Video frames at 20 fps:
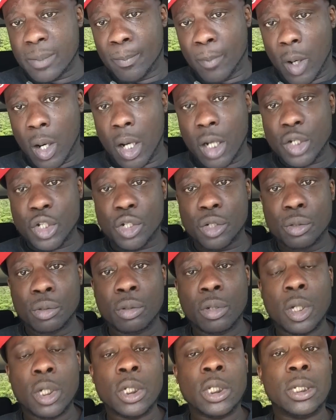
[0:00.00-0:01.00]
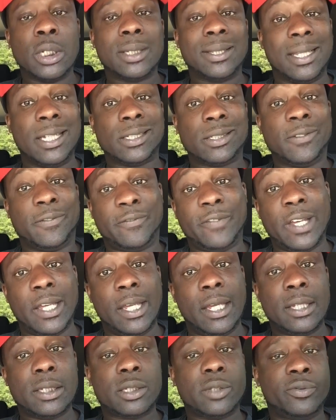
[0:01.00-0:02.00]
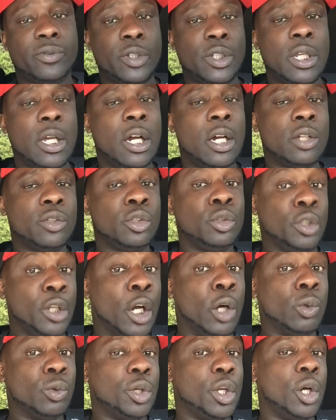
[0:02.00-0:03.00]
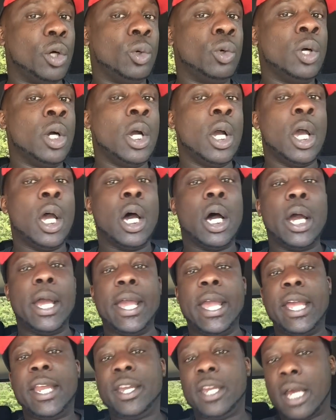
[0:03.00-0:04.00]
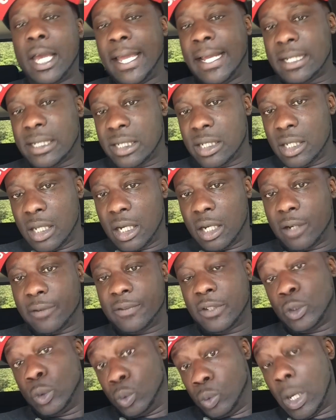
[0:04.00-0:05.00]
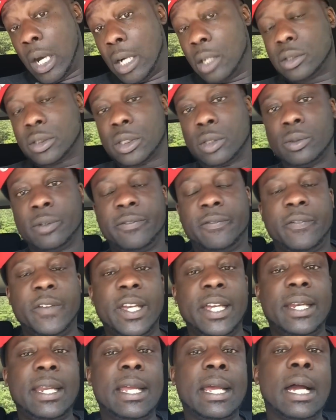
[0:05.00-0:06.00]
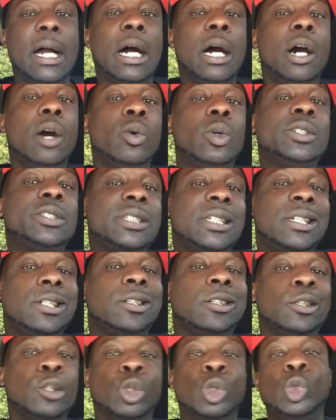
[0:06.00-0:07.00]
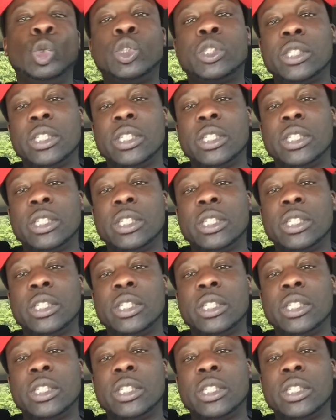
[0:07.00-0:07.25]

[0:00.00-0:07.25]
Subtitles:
Marshal, that's the feds for y'all that don't know, and the ATF, who also the feds, they always in cahoots